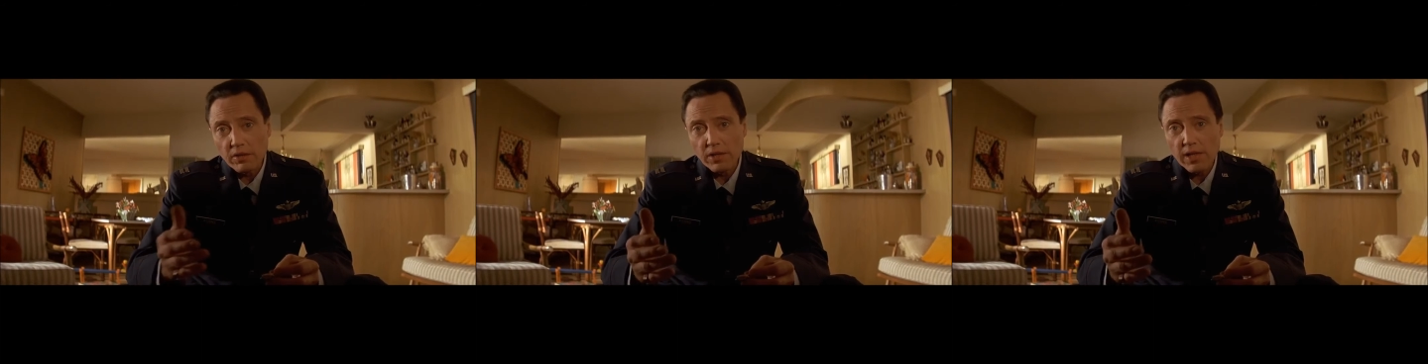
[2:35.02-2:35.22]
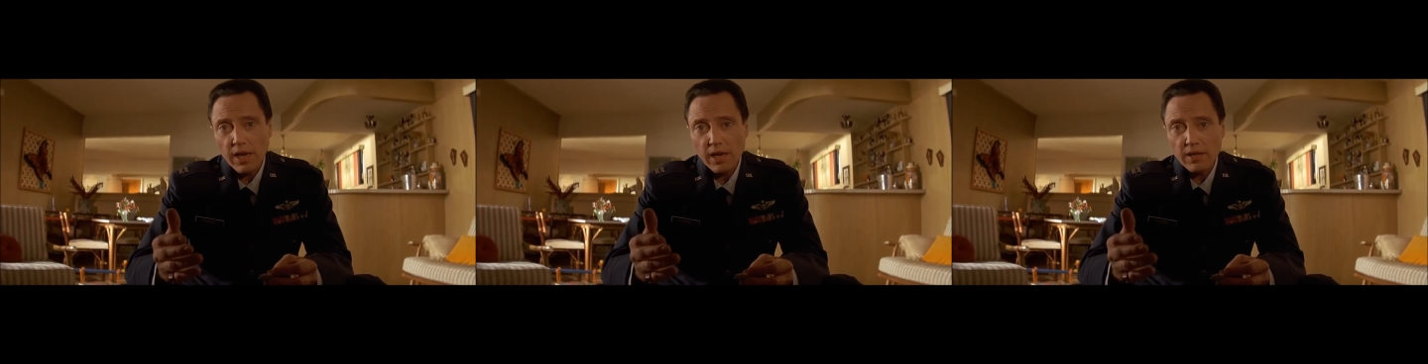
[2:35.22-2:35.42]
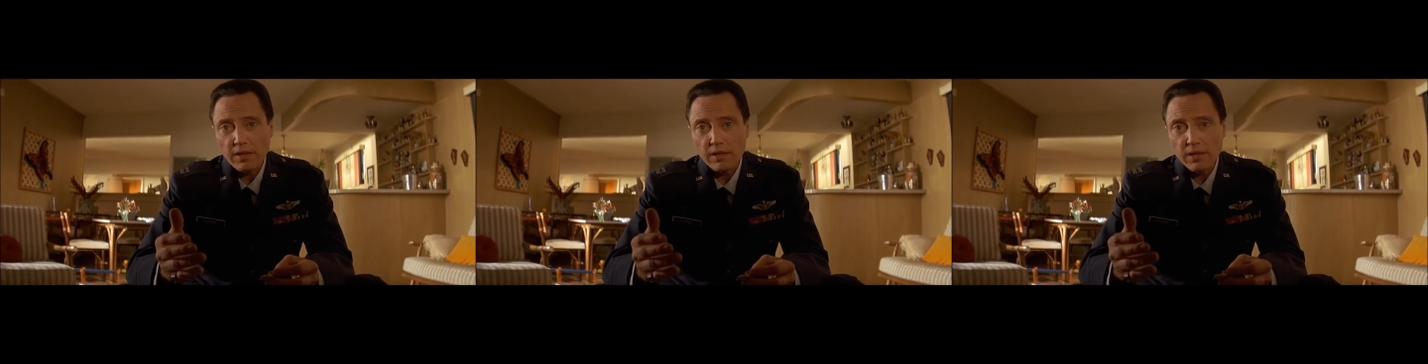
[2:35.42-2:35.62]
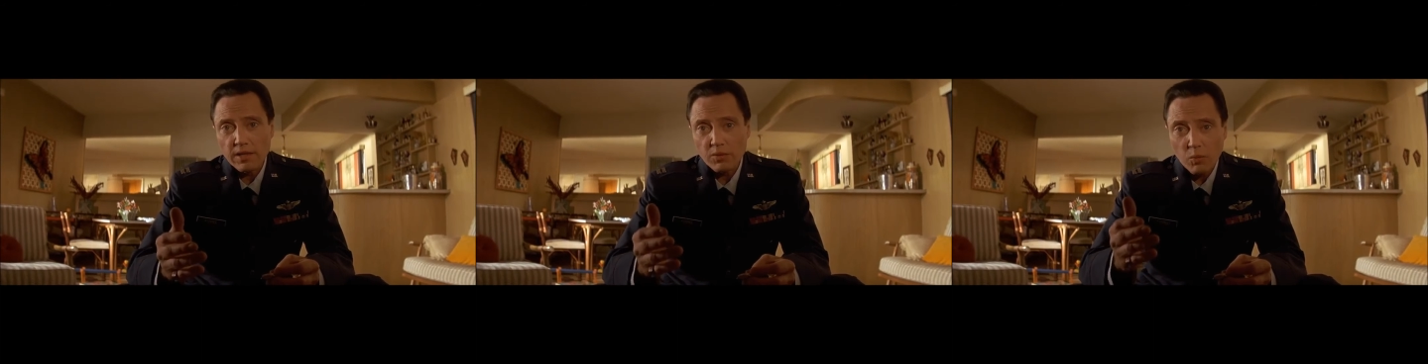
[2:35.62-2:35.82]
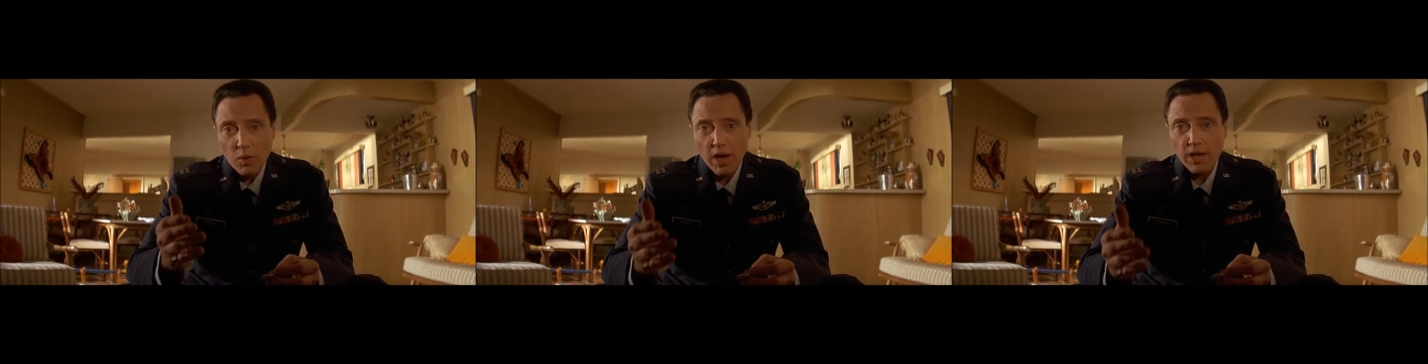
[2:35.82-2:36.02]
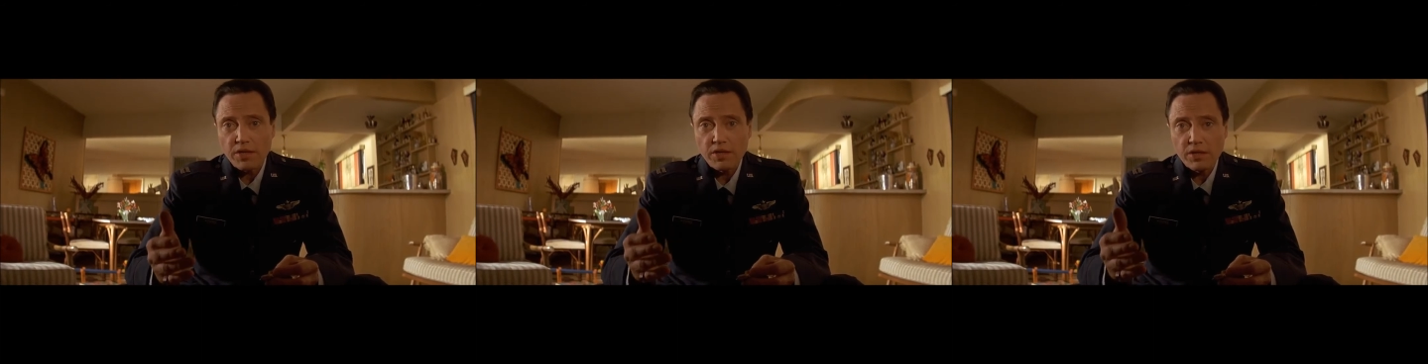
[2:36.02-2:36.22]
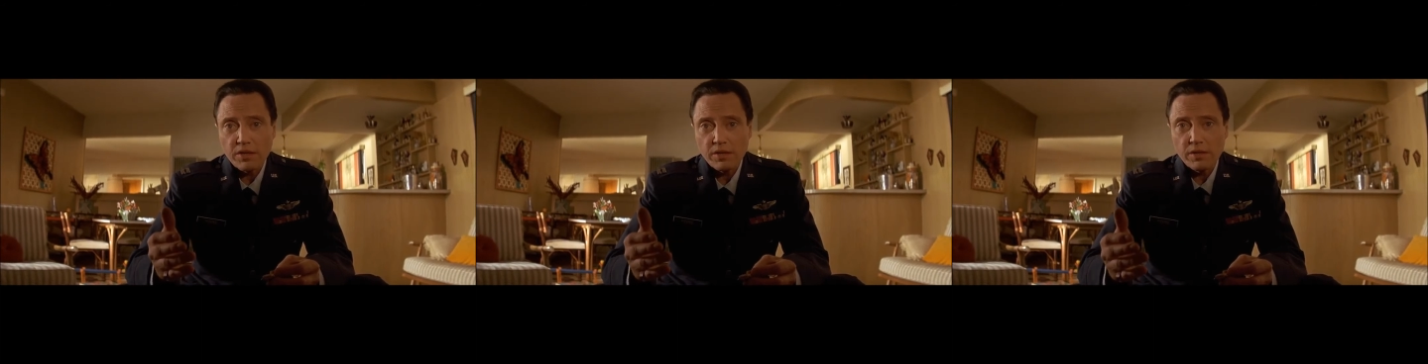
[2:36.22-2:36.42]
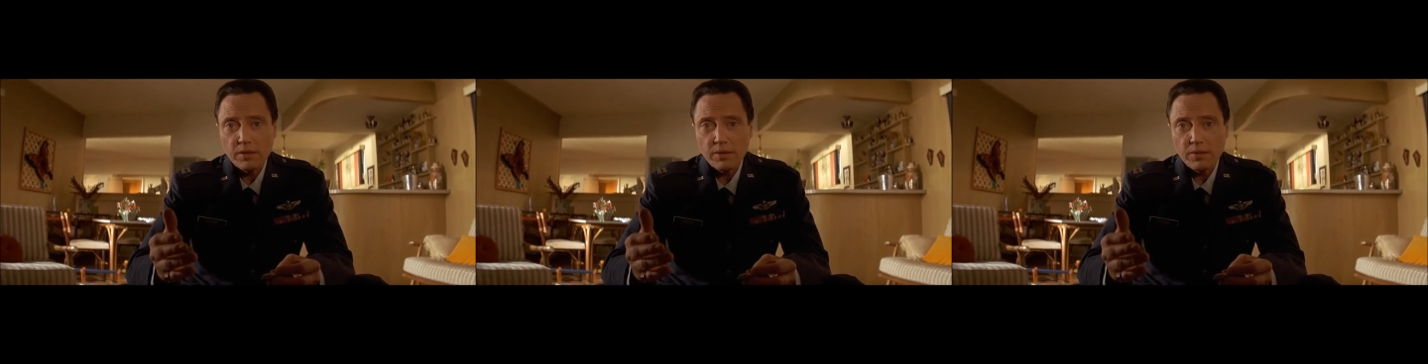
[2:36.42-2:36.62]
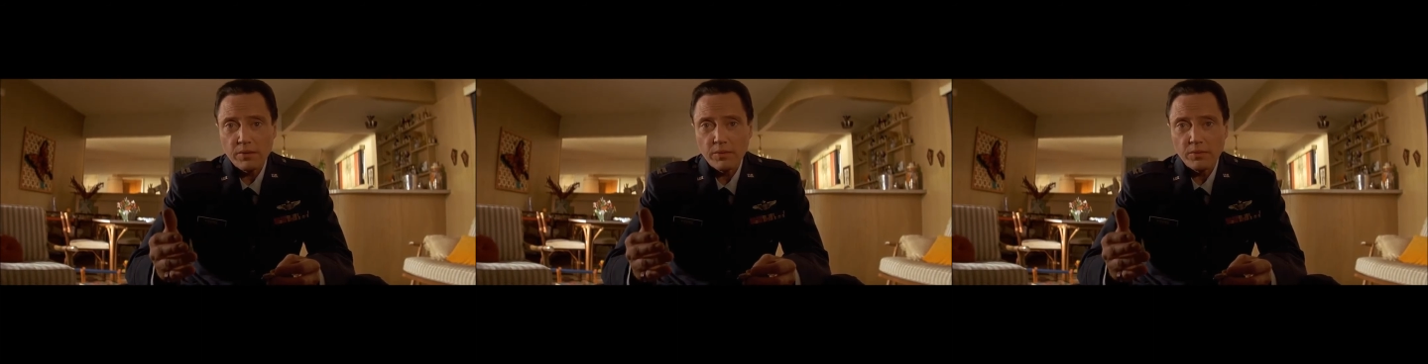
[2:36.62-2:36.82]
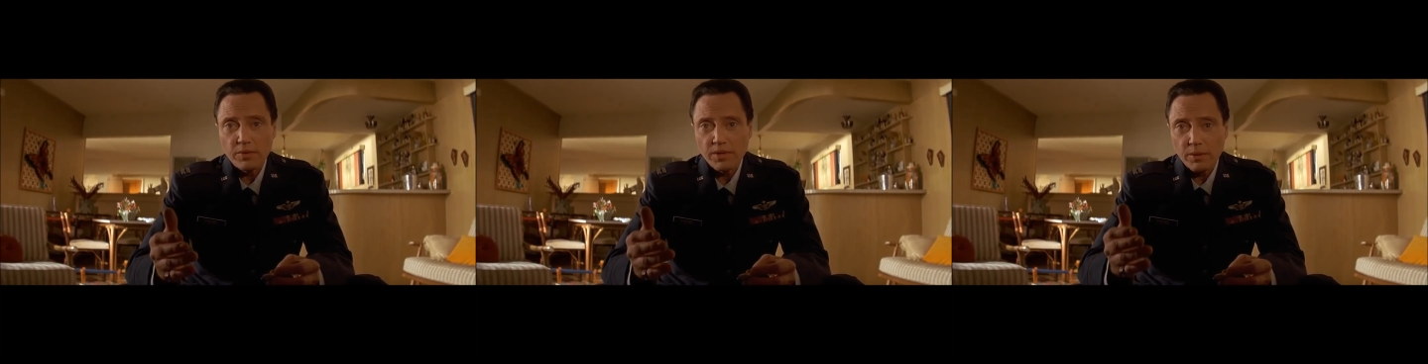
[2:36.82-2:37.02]
looked at it, this watch
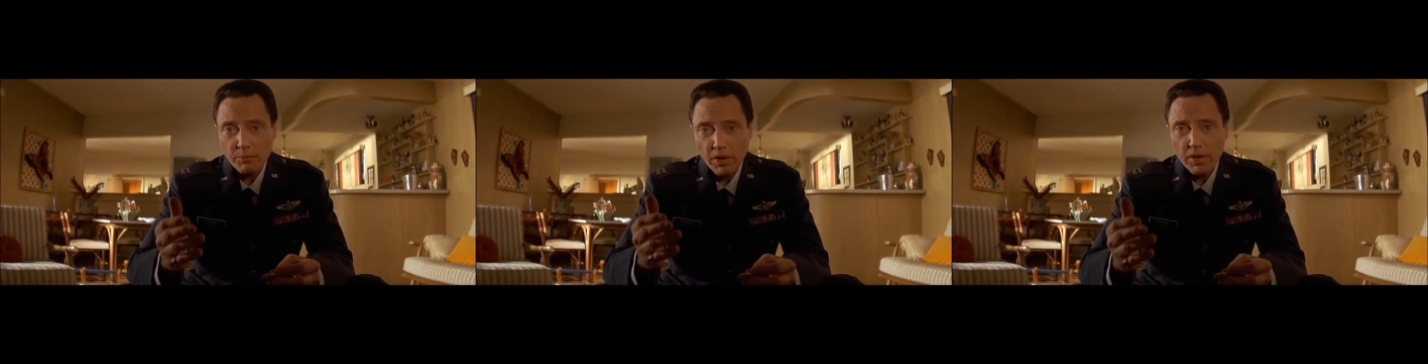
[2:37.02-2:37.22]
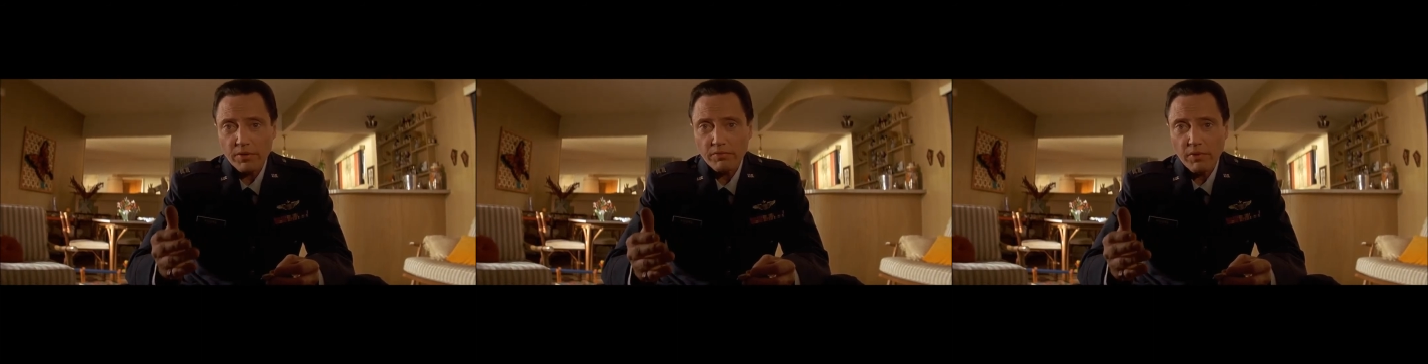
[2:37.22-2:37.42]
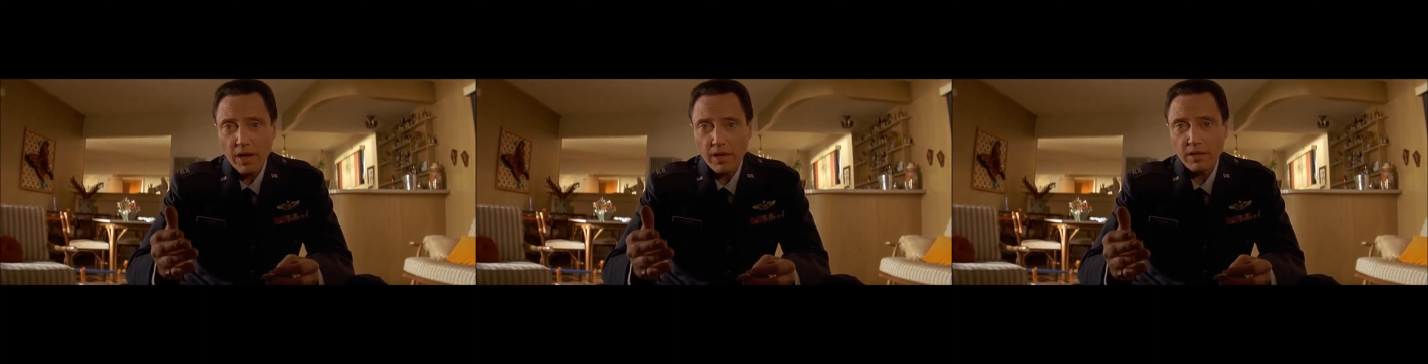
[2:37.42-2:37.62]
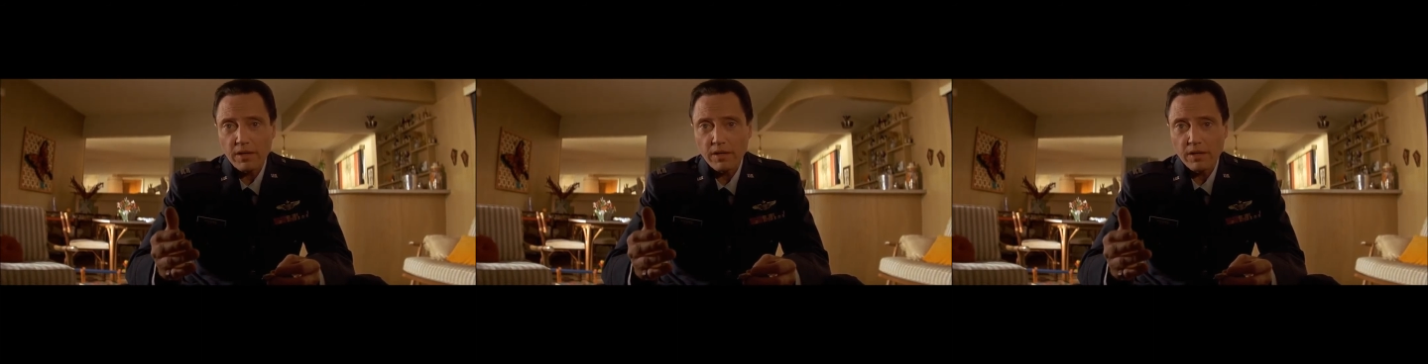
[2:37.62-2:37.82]
was your birthright.